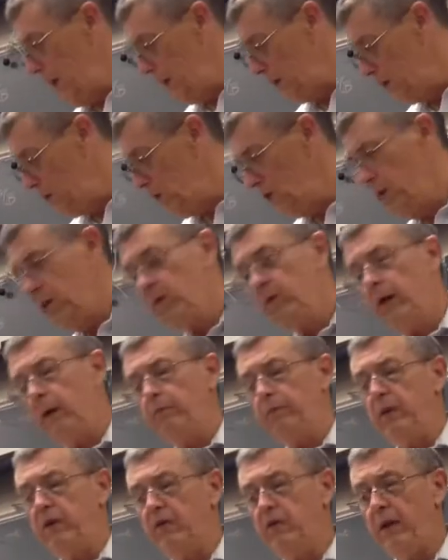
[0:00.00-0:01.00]
I turn this
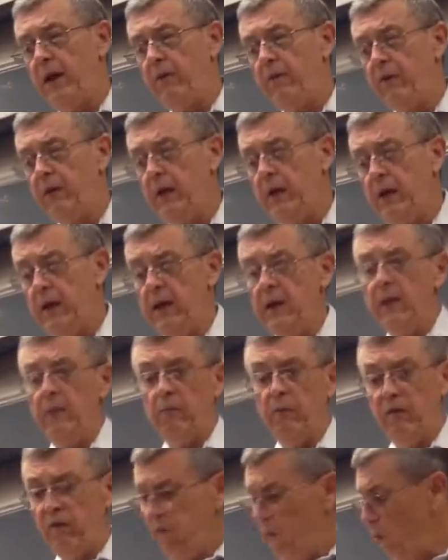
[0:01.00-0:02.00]
up to 70.
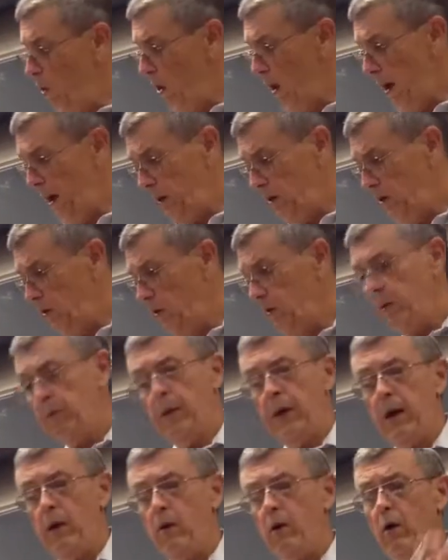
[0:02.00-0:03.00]
Before I turn the
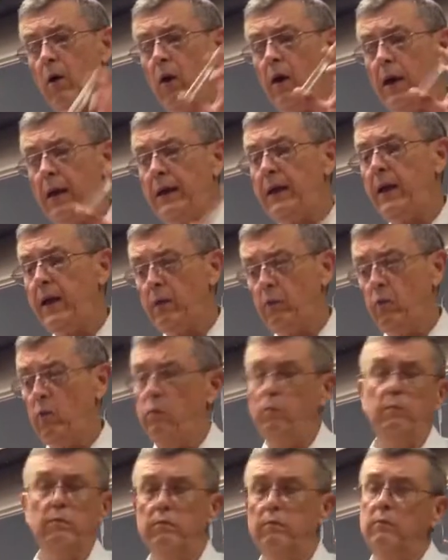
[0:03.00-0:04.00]
power on, I get
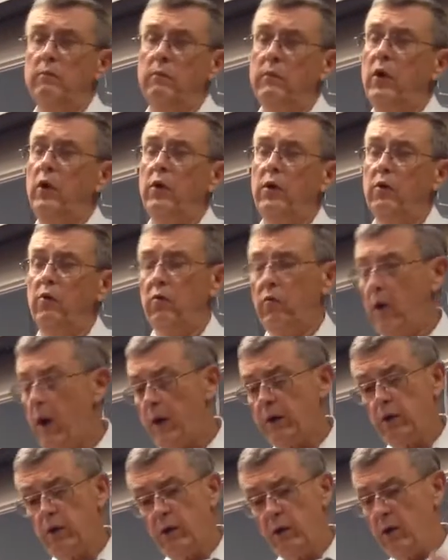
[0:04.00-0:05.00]
your
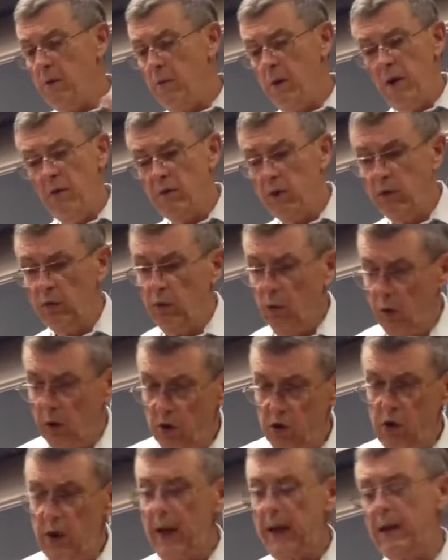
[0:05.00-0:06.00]
instructor to come over and sort of
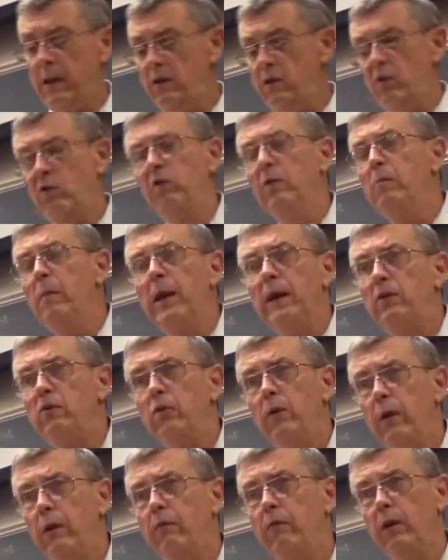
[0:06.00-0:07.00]
check it just to make
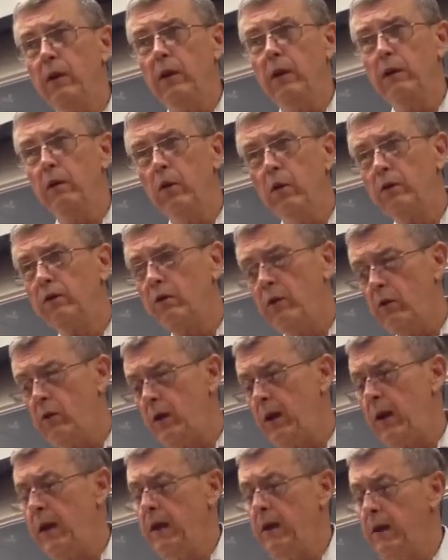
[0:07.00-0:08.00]
sure everything looks
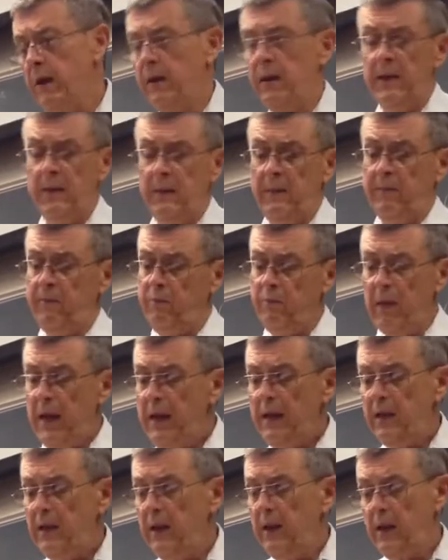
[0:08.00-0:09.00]
okay.
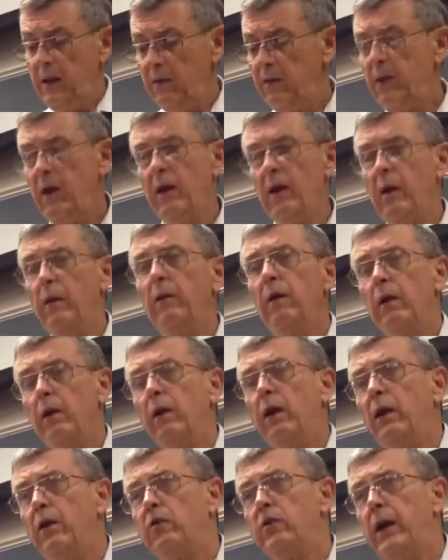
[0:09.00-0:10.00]
Main thing is they're
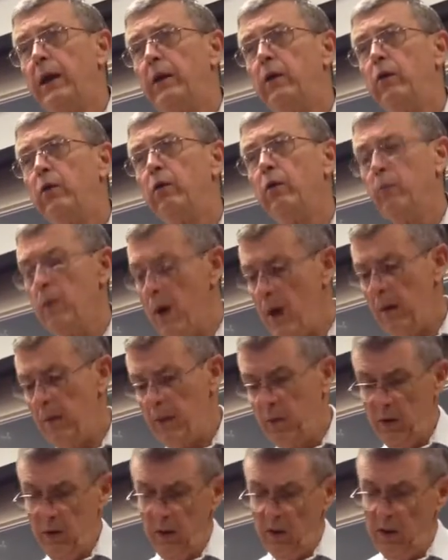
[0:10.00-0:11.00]
going to check your
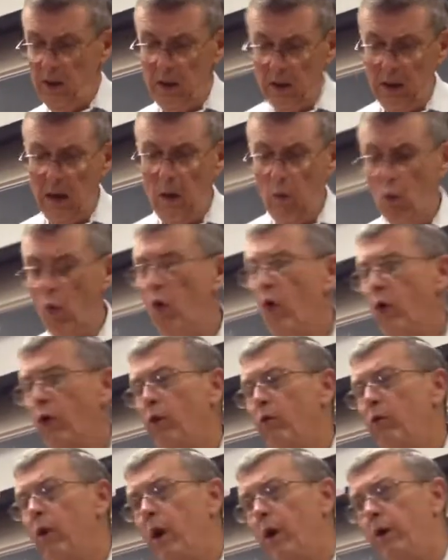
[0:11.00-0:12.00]
thermometer and that you got water
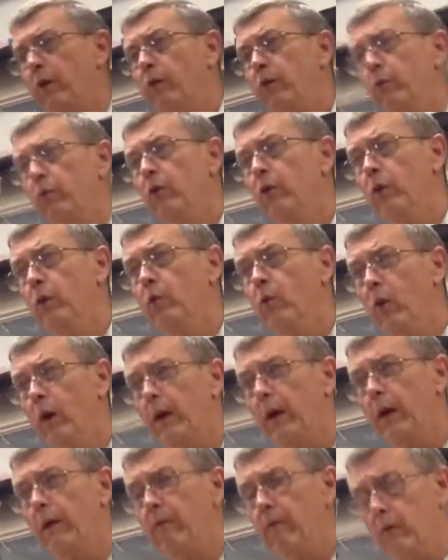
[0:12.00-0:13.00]
running through it and
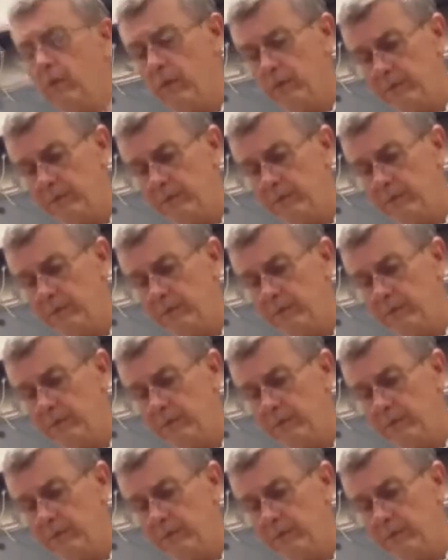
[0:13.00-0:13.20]
whatever.